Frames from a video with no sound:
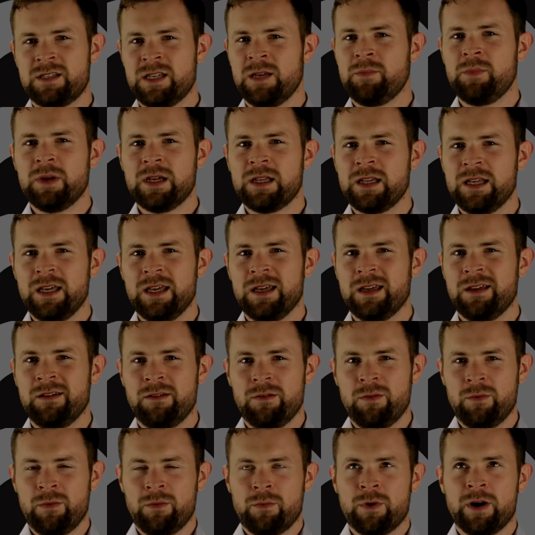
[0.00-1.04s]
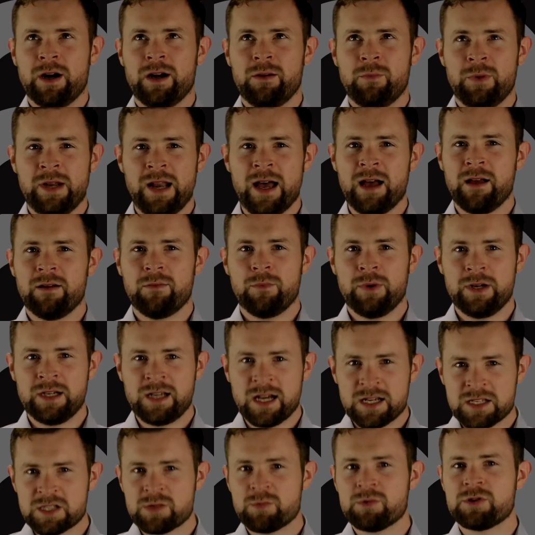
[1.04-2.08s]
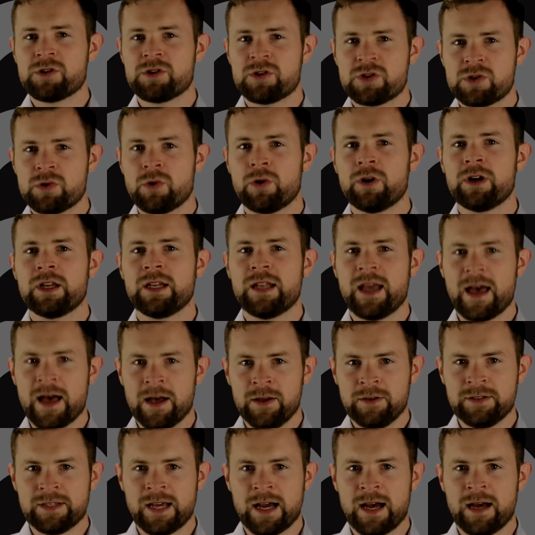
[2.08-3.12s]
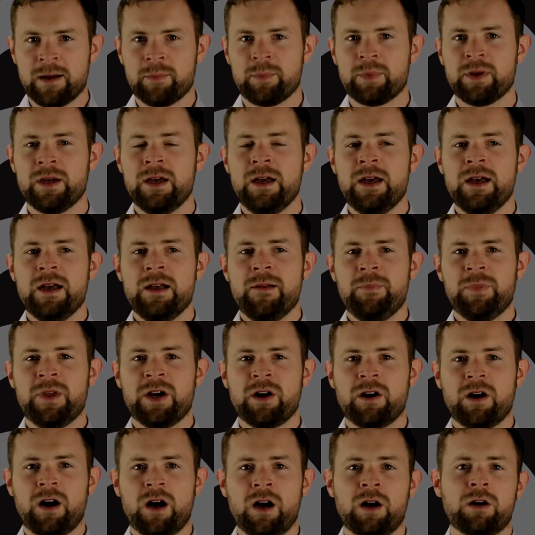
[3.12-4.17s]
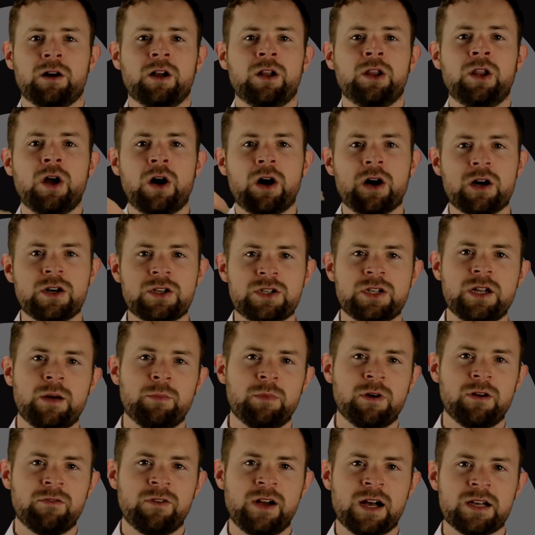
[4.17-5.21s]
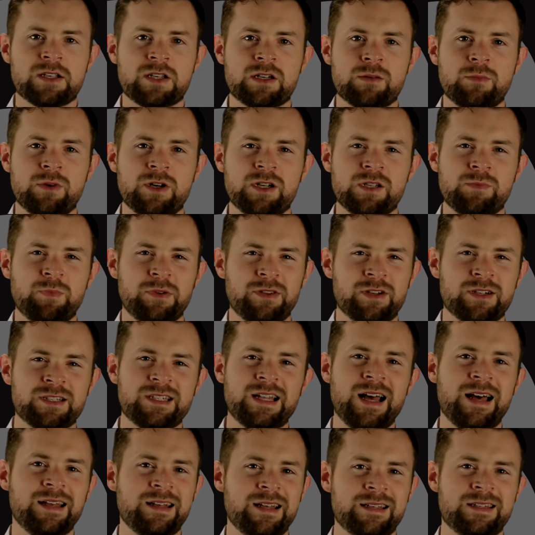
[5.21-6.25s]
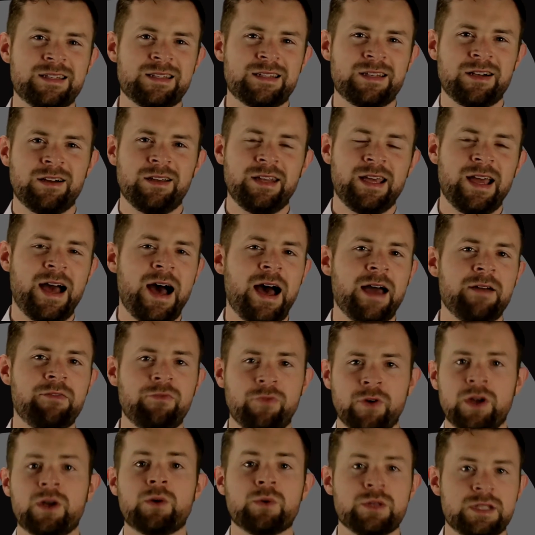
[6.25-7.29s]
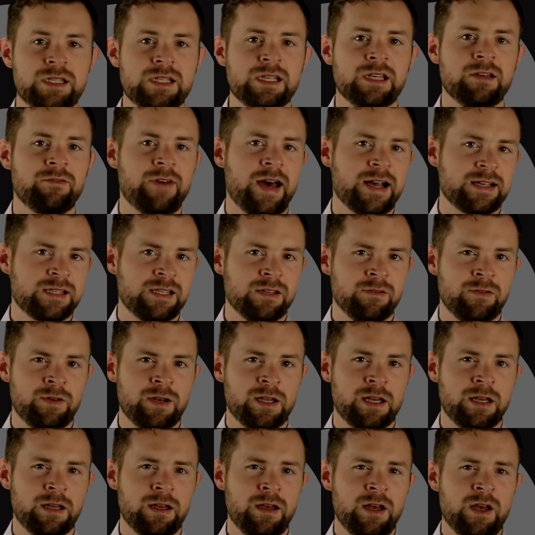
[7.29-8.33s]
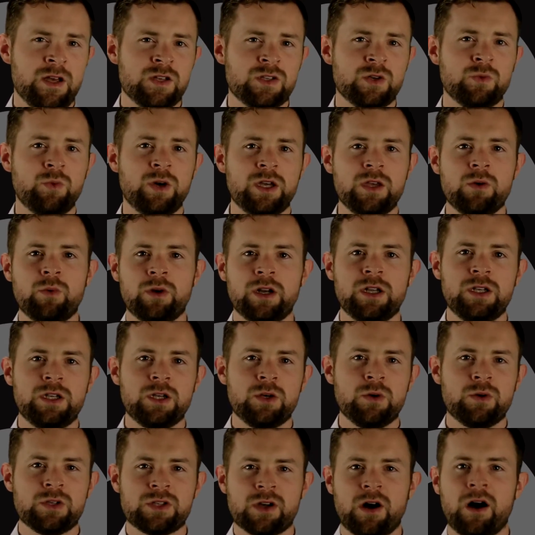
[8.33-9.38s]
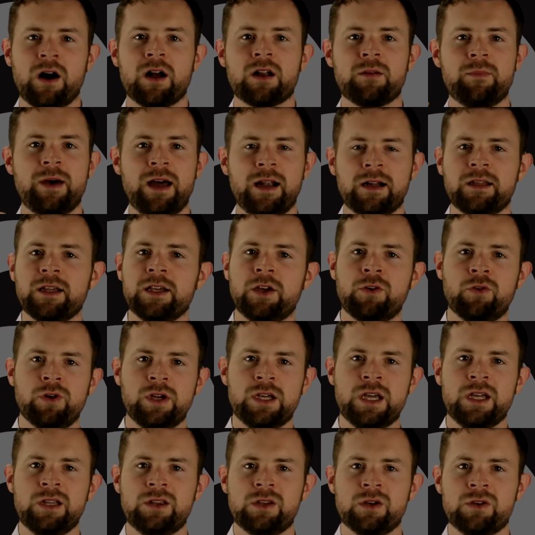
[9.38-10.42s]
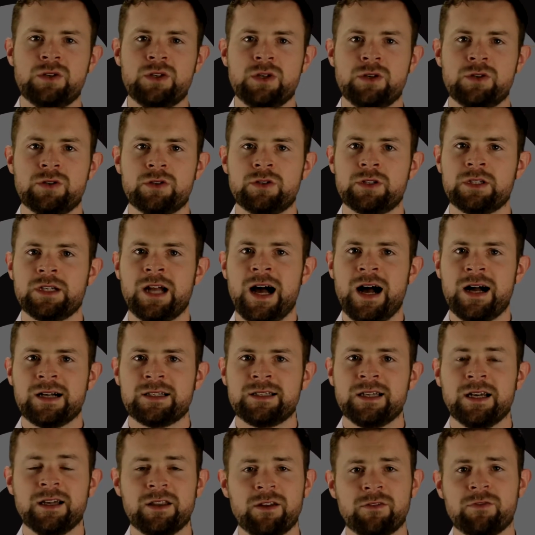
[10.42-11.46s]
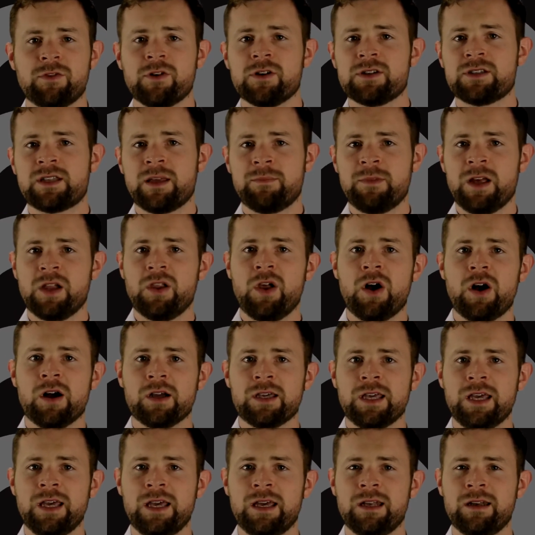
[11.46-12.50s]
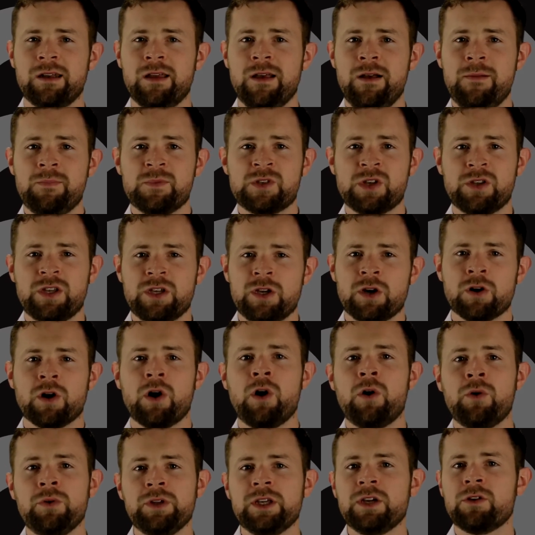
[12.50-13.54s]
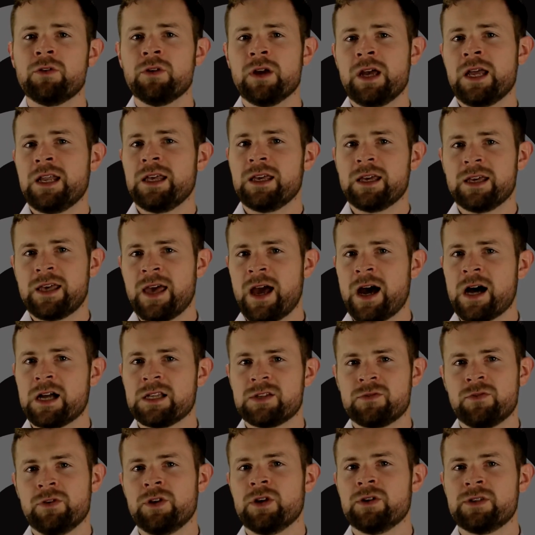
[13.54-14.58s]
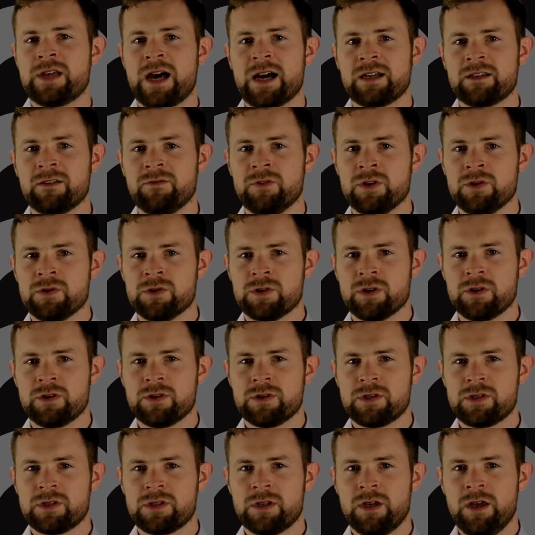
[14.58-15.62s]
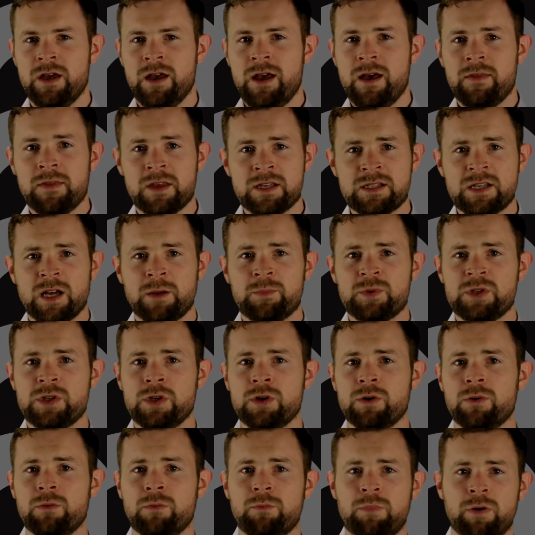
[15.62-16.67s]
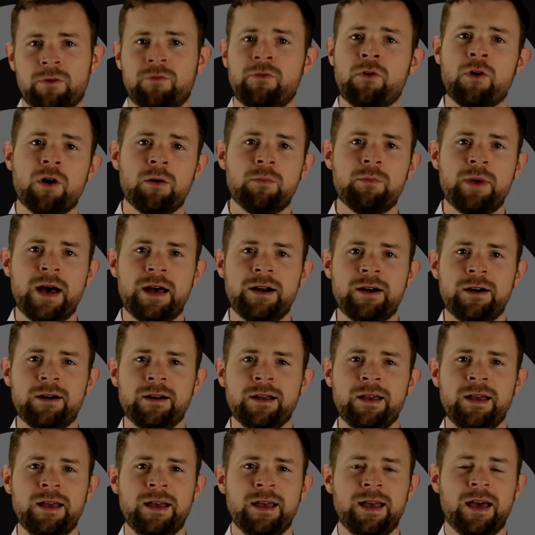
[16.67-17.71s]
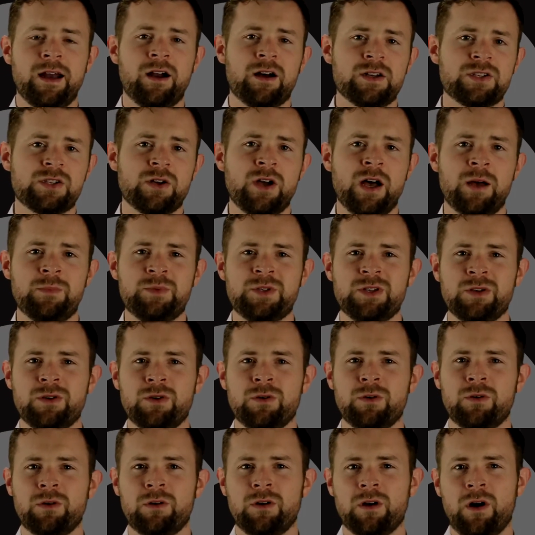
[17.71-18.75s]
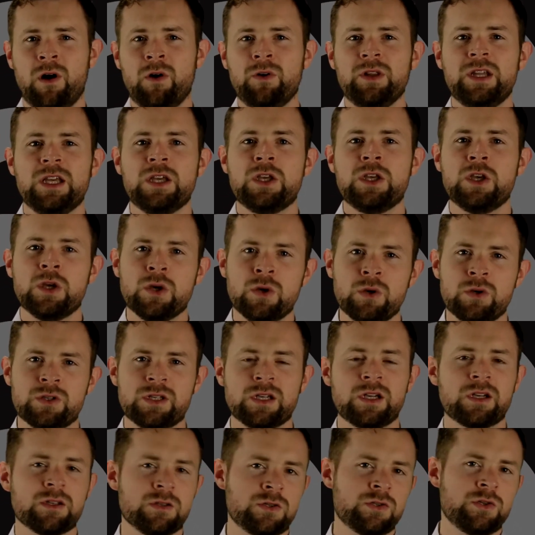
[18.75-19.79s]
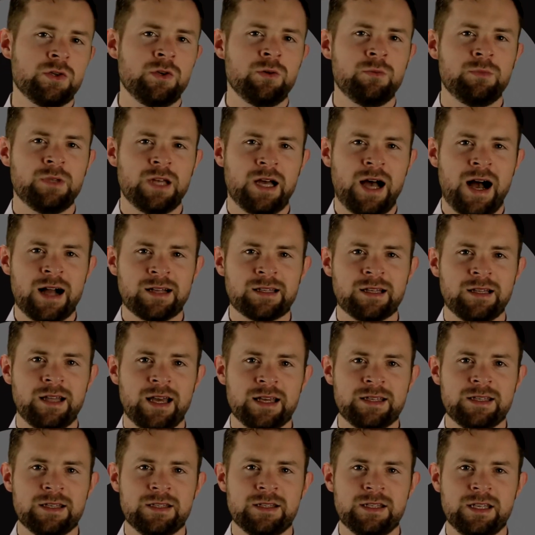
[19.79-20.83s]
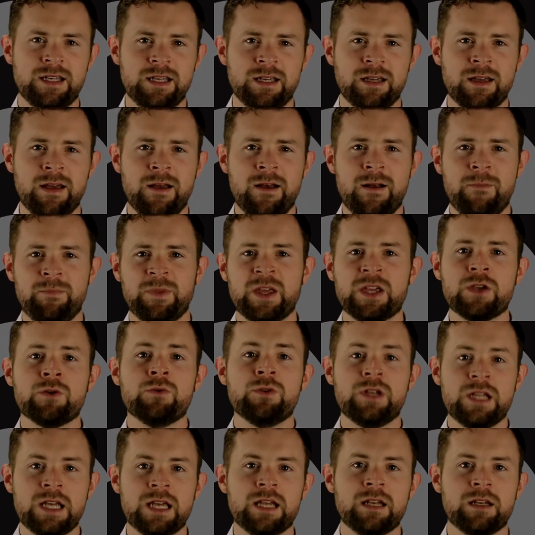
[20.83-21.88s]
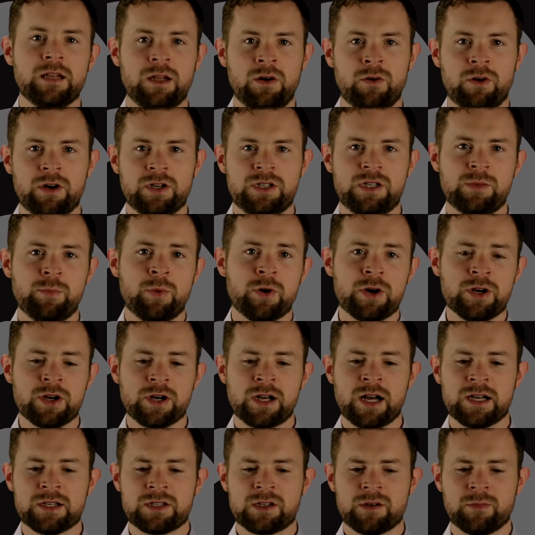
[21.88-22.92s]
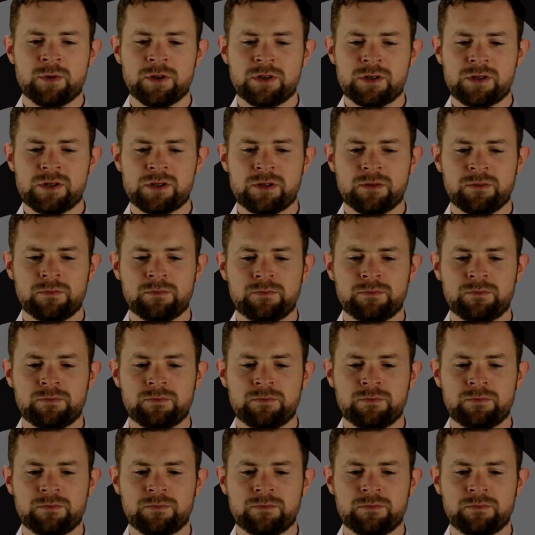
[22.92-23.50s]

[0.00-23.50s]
typically when customers are stored in LDAP, there are a large number of customers, but there's not necessarily a high frequency of activity. So what you want to do is automatically create those users in Okta the first time they log in so that you're only creating accounts for those active users. This helps you perform better and also helps you only use and consume the Okta licensing that you need in order to support your customers.